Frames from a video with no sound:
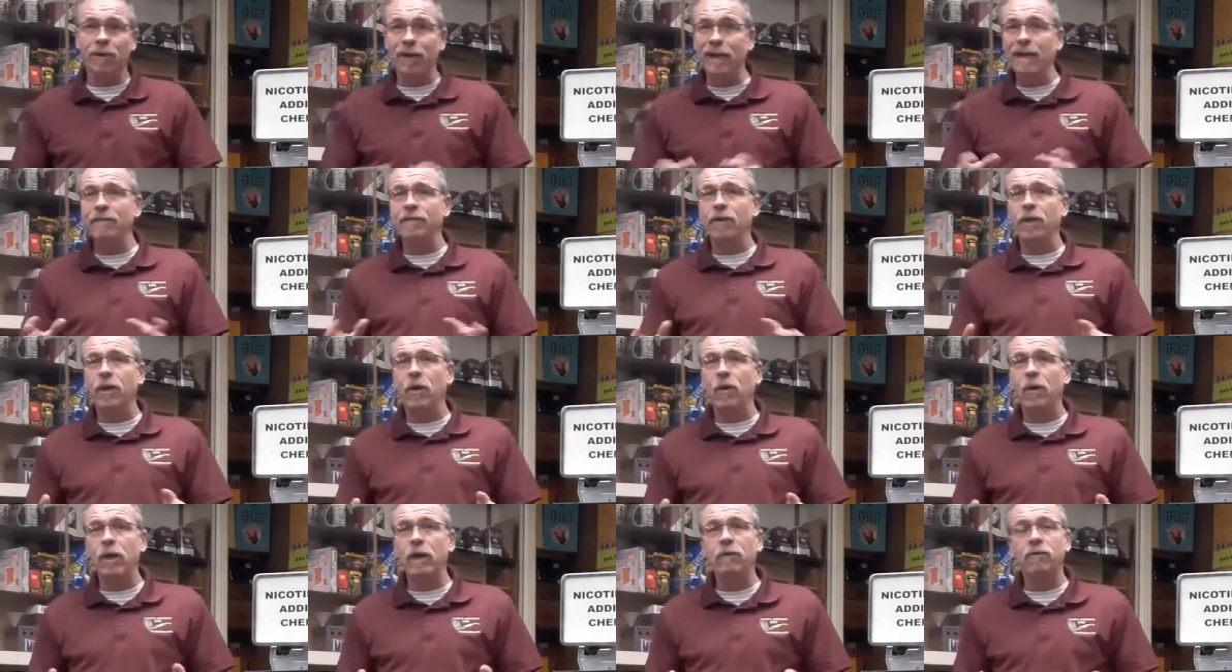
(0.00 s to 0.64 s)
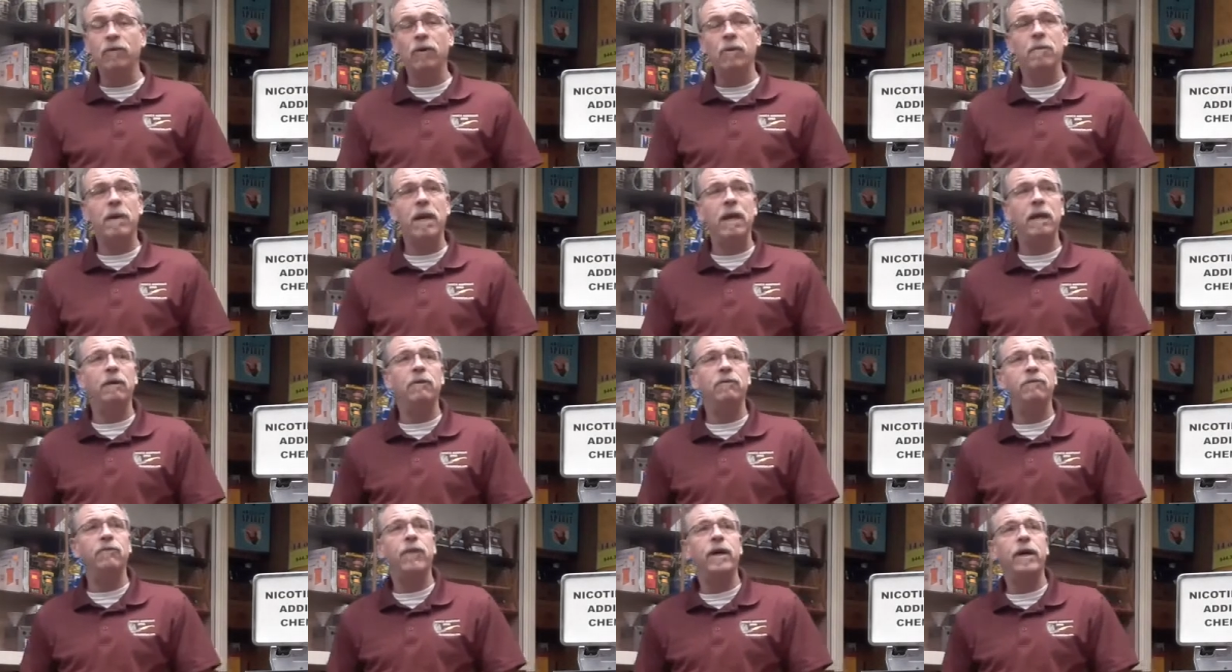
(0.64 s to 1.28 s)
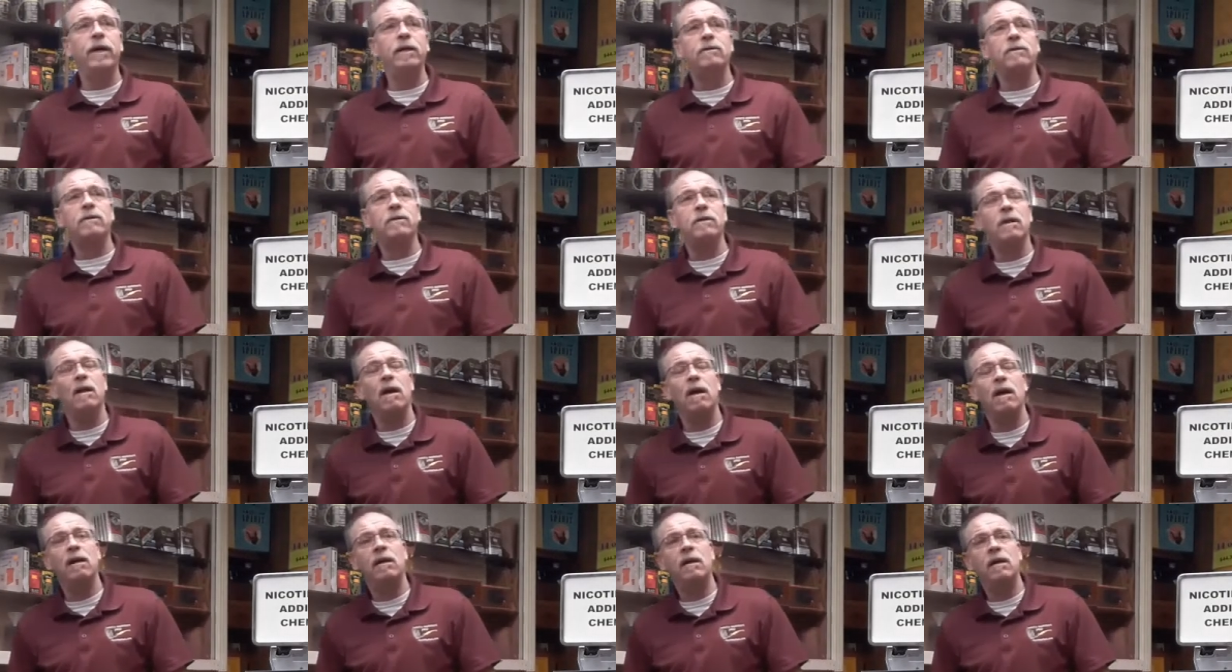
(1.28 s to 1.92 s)
Even though he remained the face
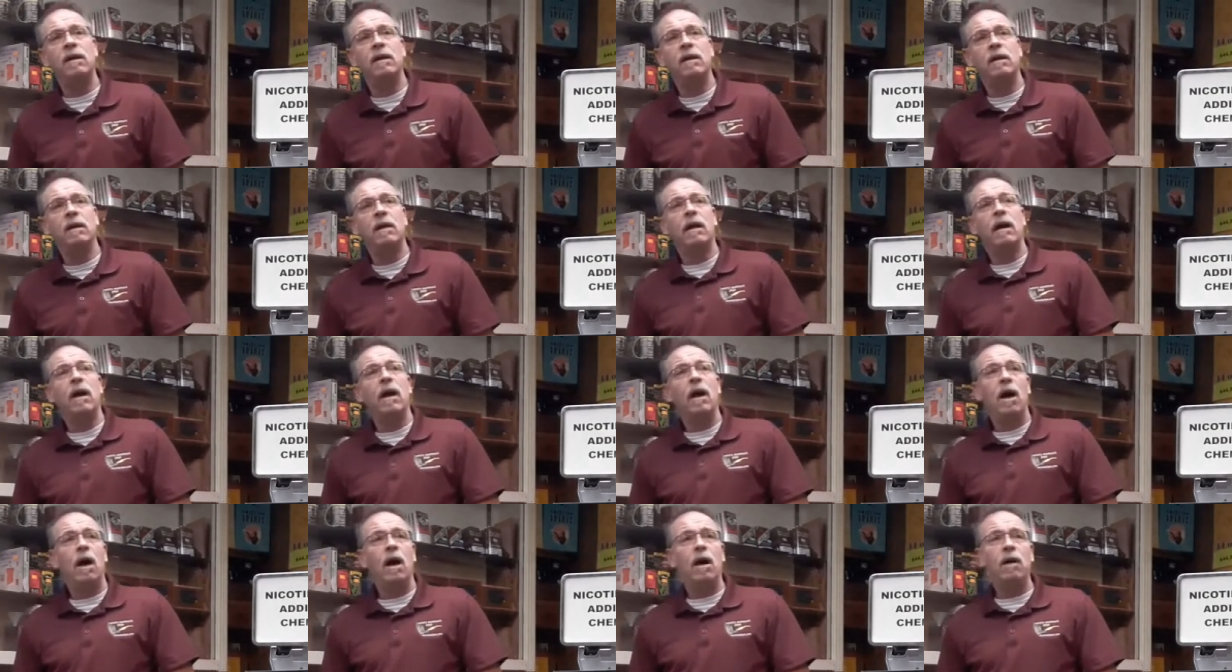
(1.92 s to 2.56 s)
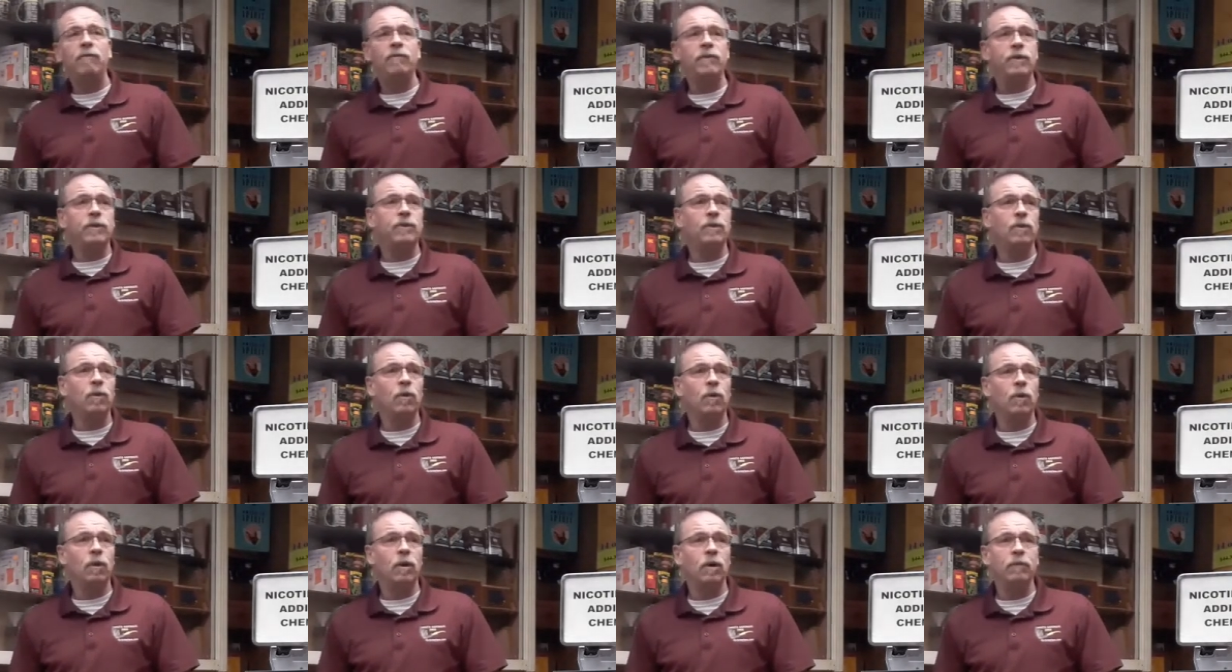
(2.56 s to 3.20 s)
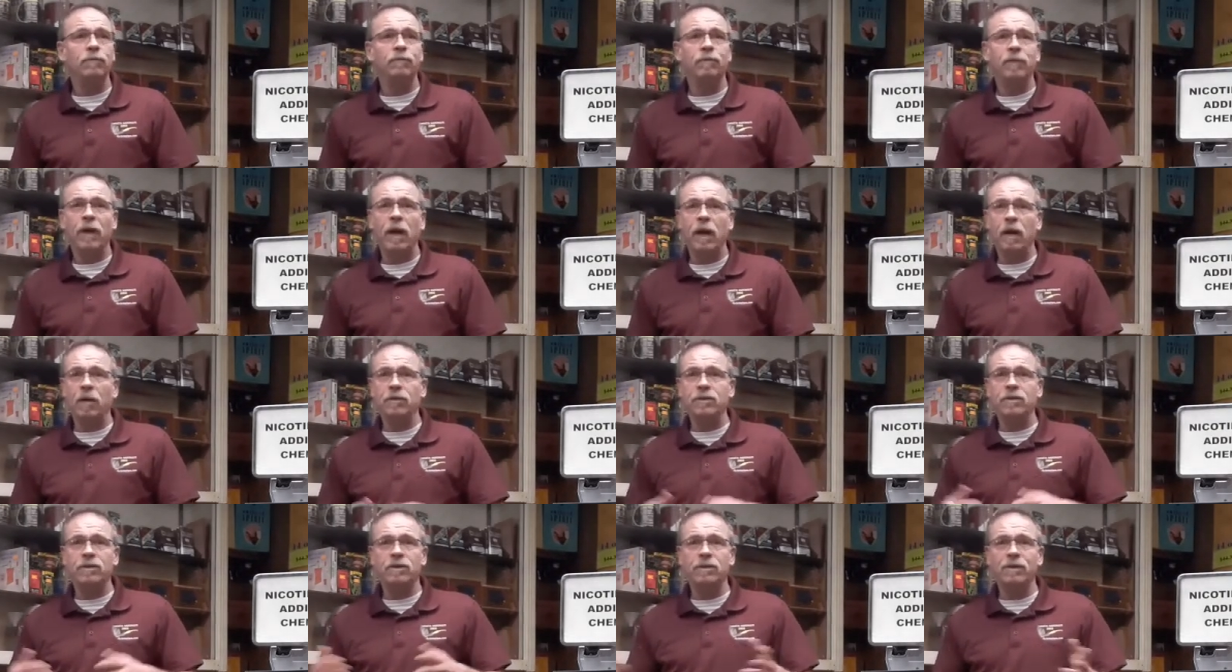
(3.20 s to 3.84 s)
of the store, I
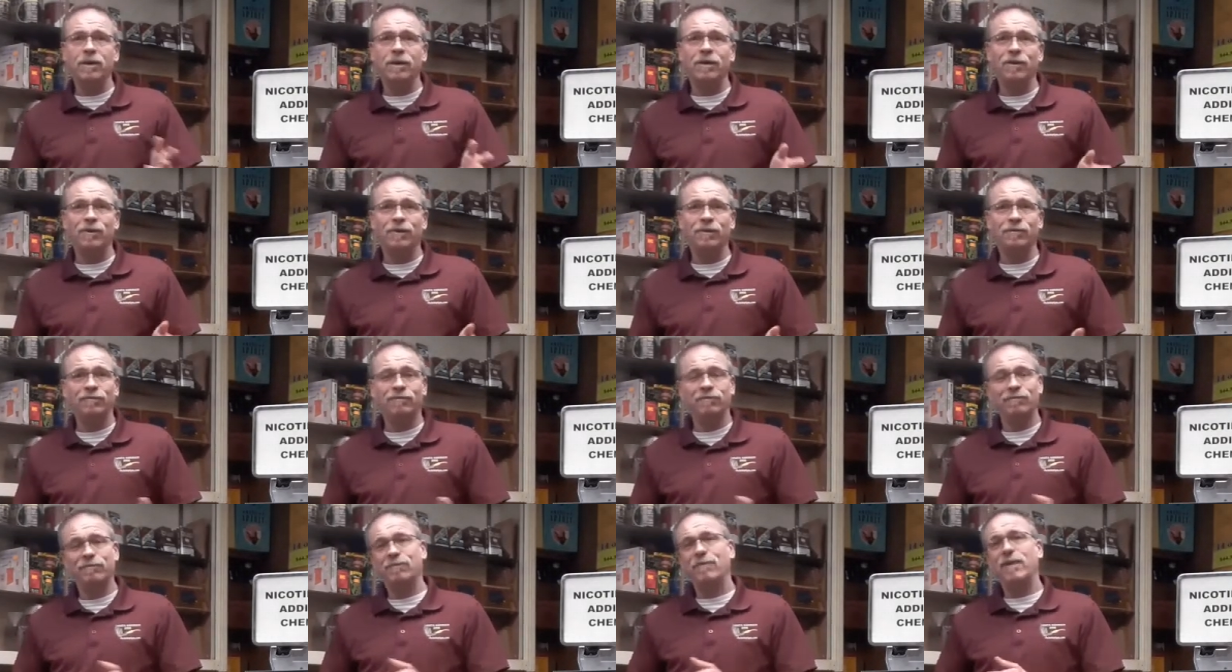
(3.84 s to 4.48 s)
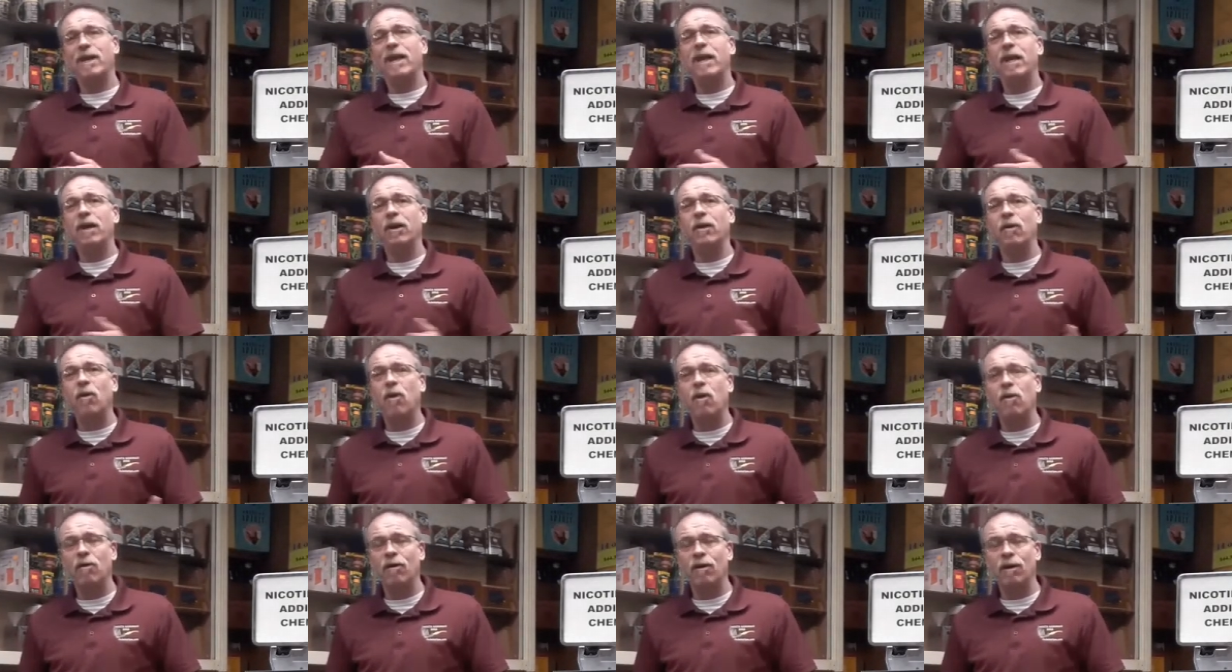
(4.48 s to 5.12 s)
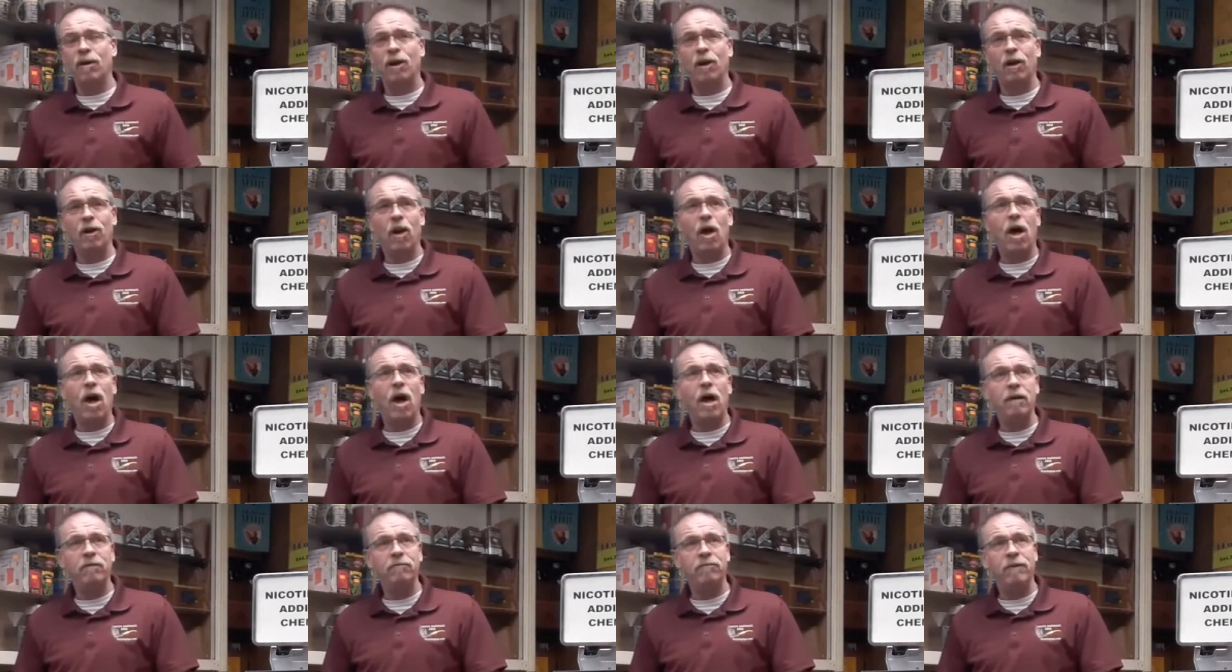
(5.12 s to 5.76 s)
was still here a
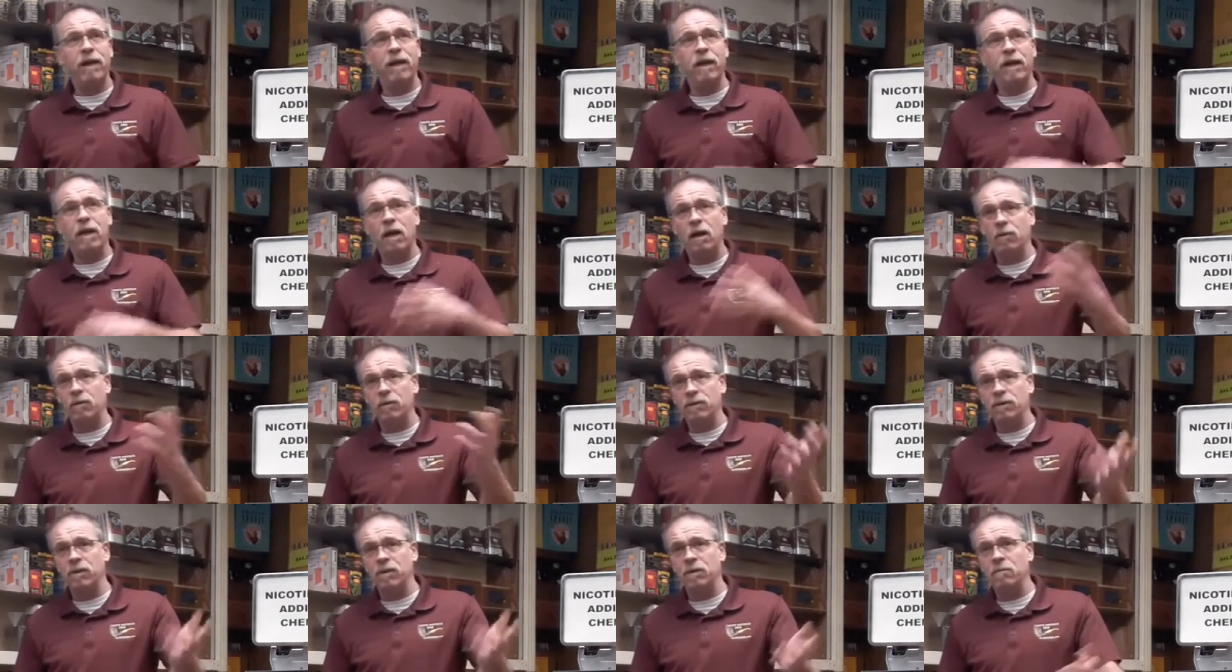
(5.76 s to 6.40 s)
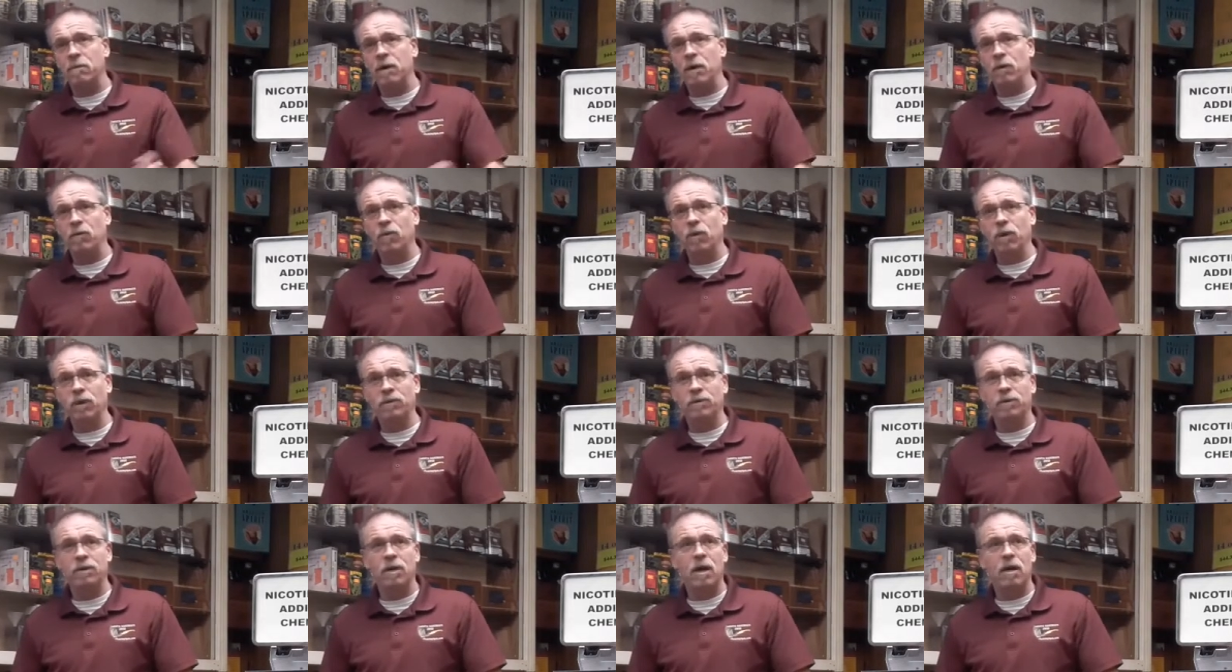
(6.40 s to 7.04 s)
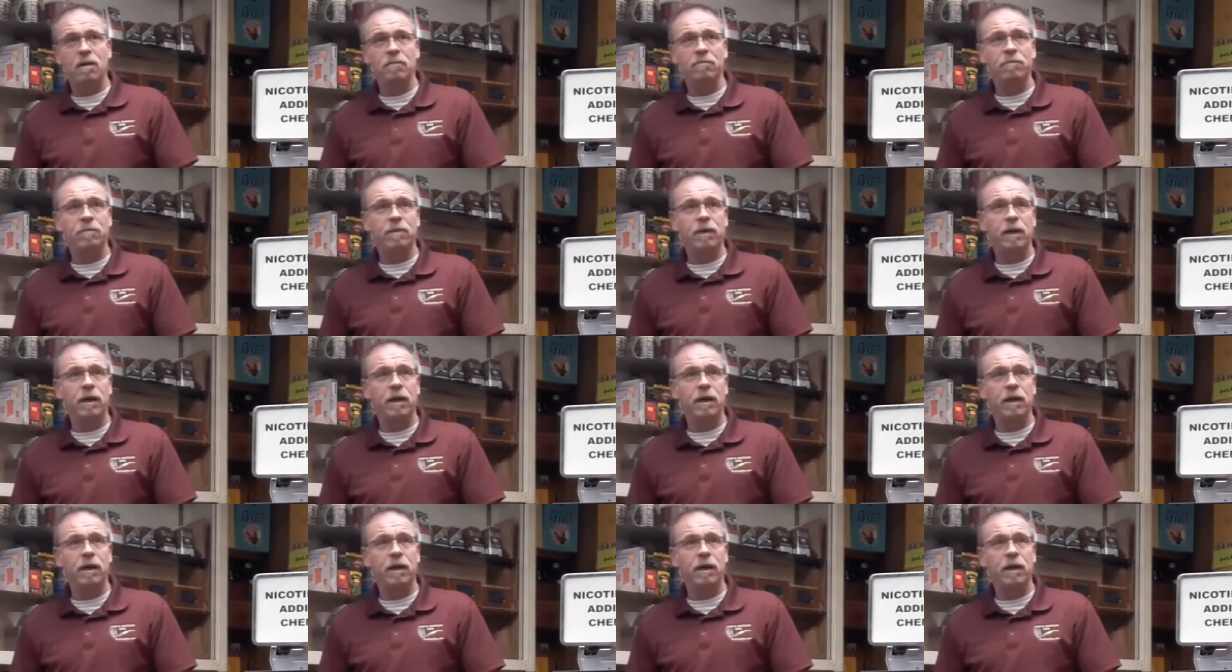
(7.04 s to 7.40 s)
lot, and I was in my workshop